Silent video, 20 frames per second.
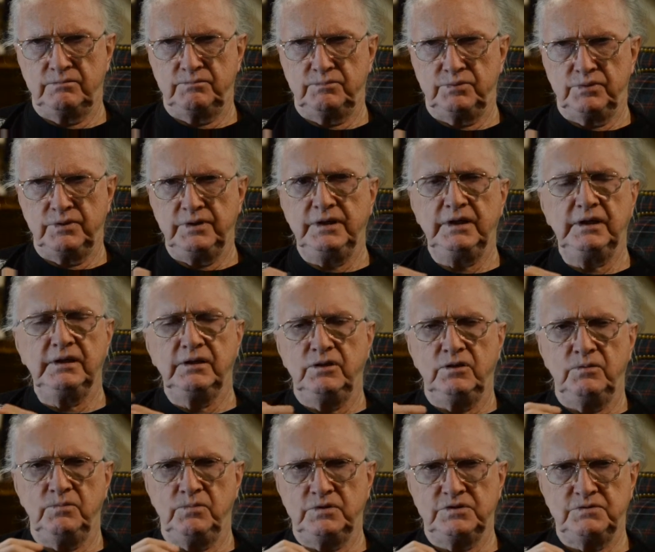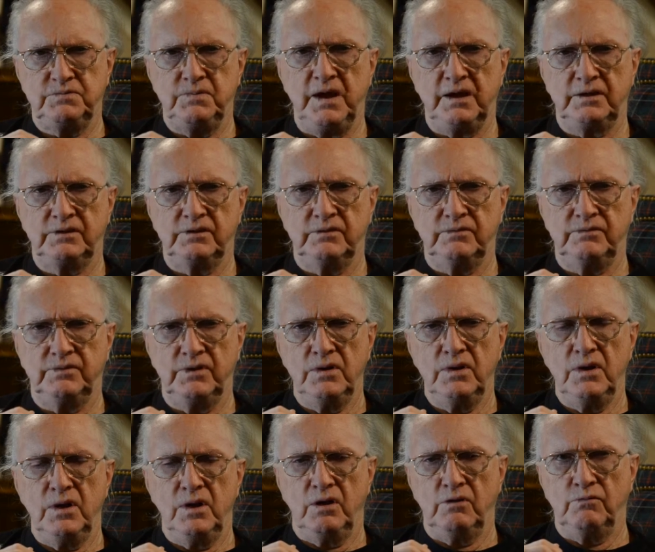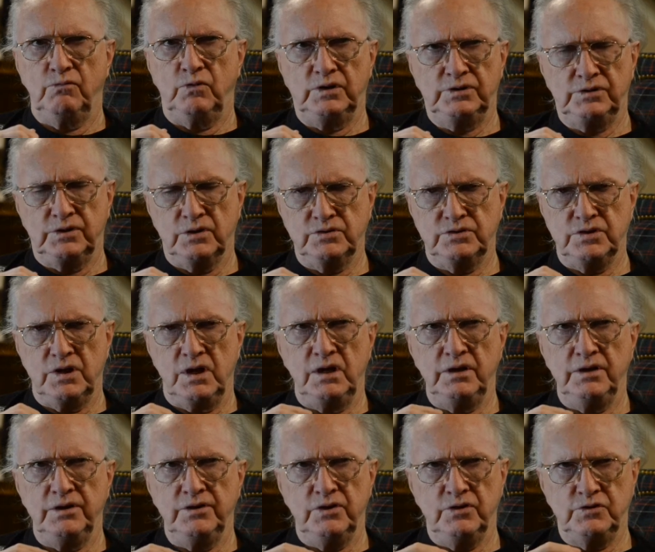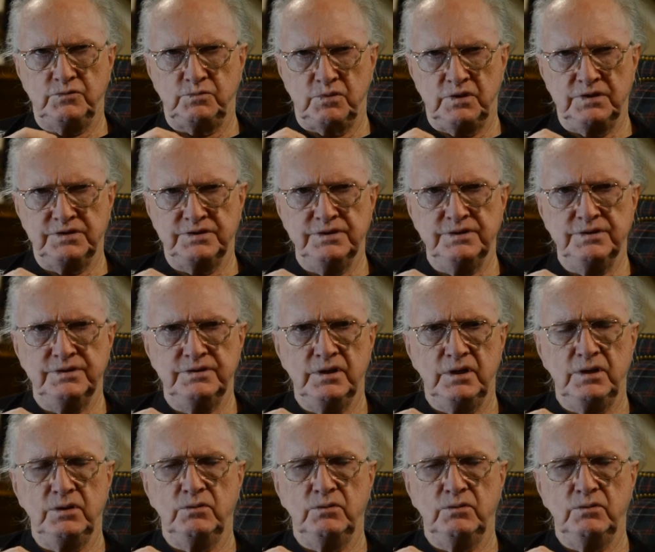pretty clear perspective of what goes on in those prisons,